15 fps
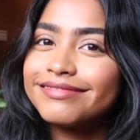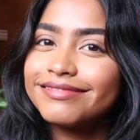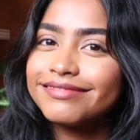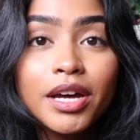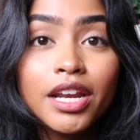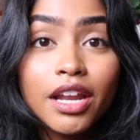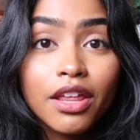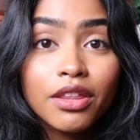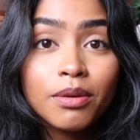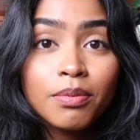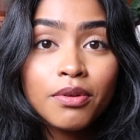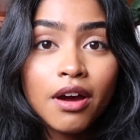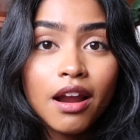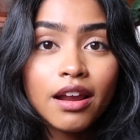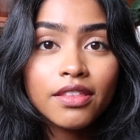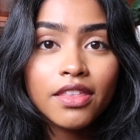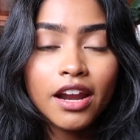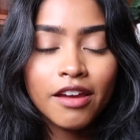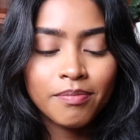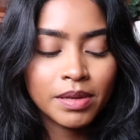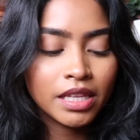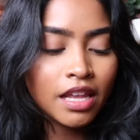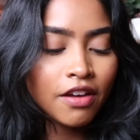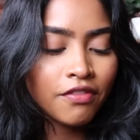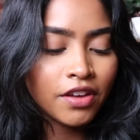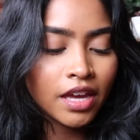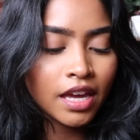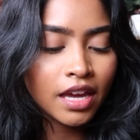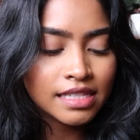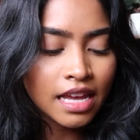Another product that I've been
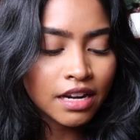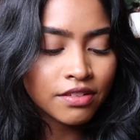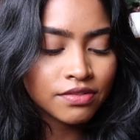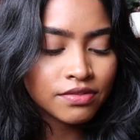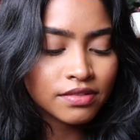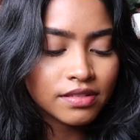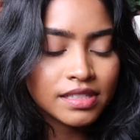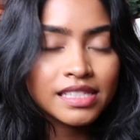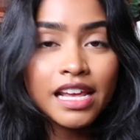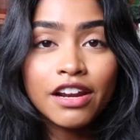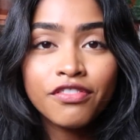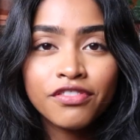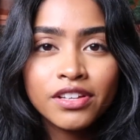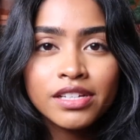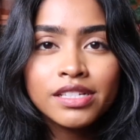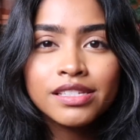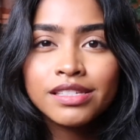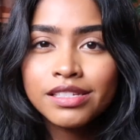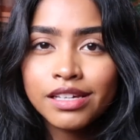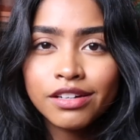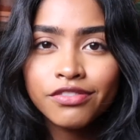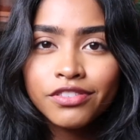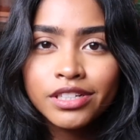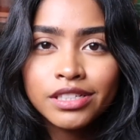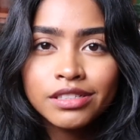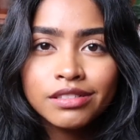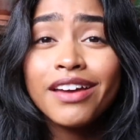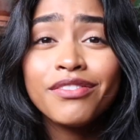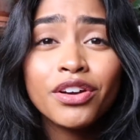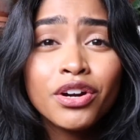loving,
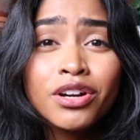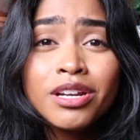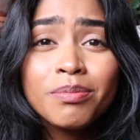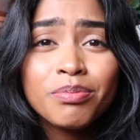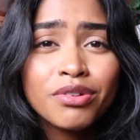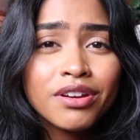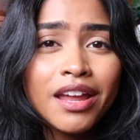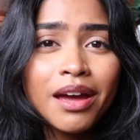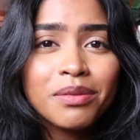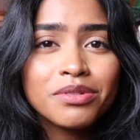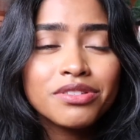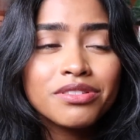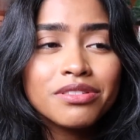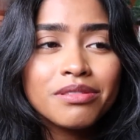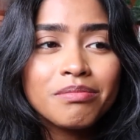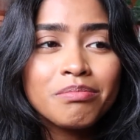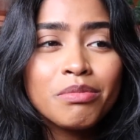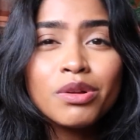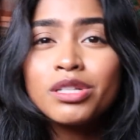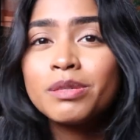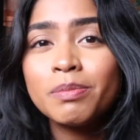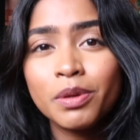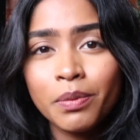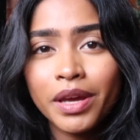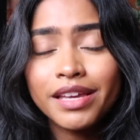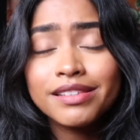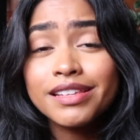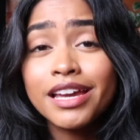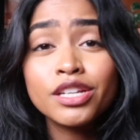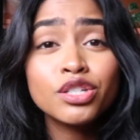Cetaphil. I've heard it pronounced multiple
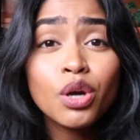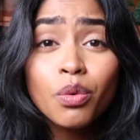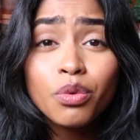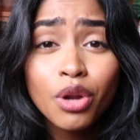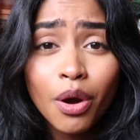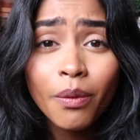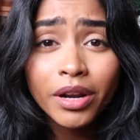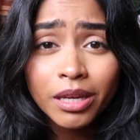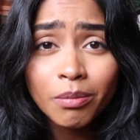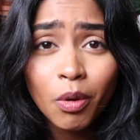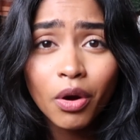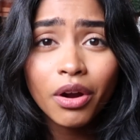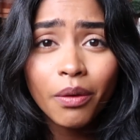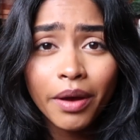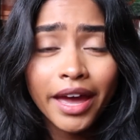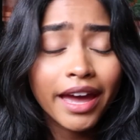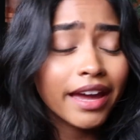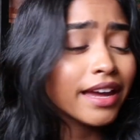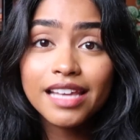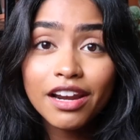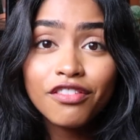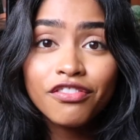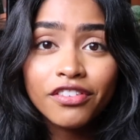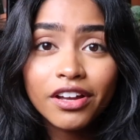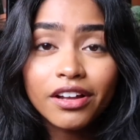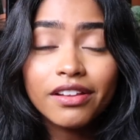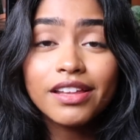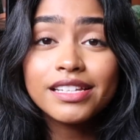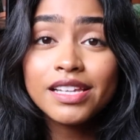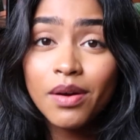ways. I don't know anymore, okay?
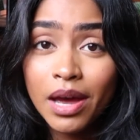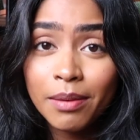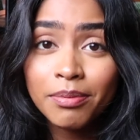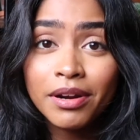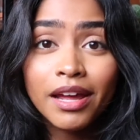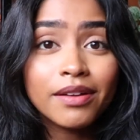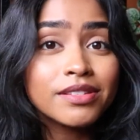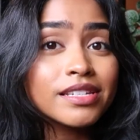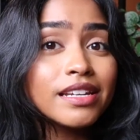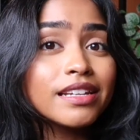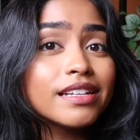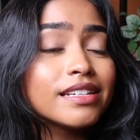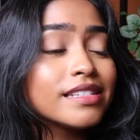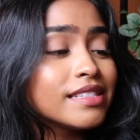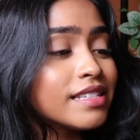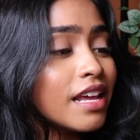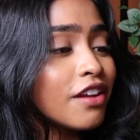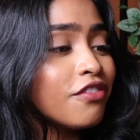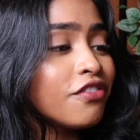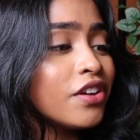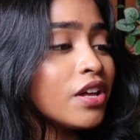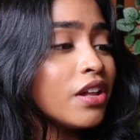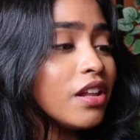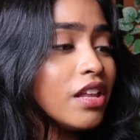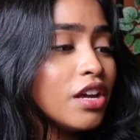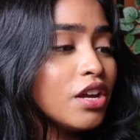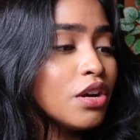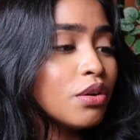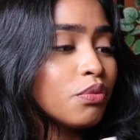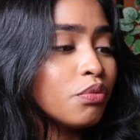Cetaphil, that's how I pronounce it. Cetaphil
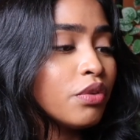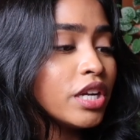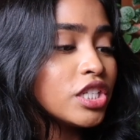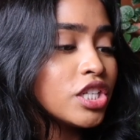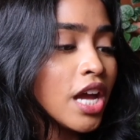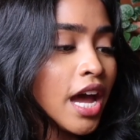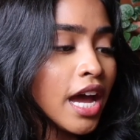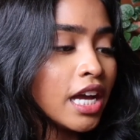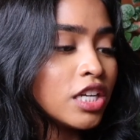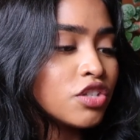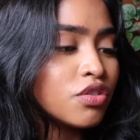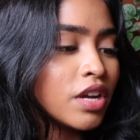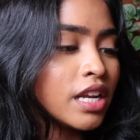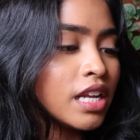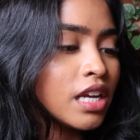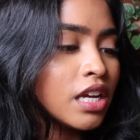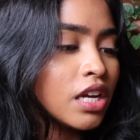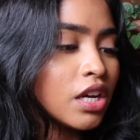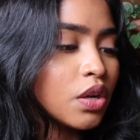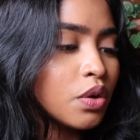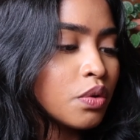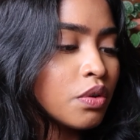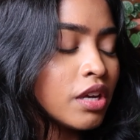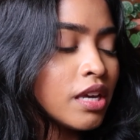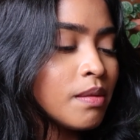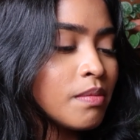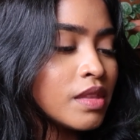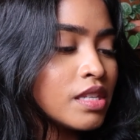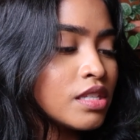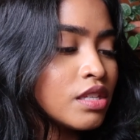Rich Hydrating
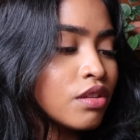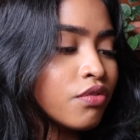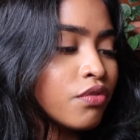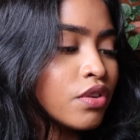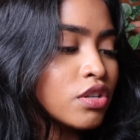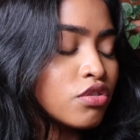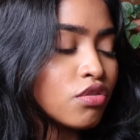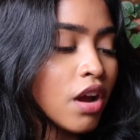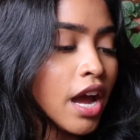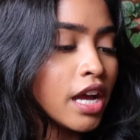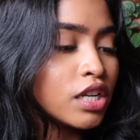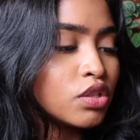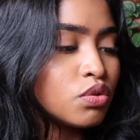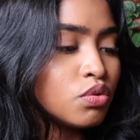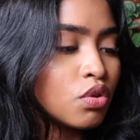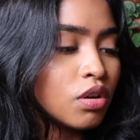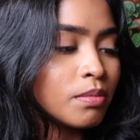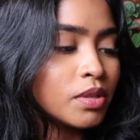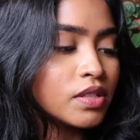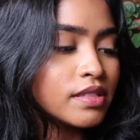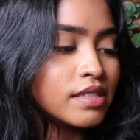Cream. This is for dry to normal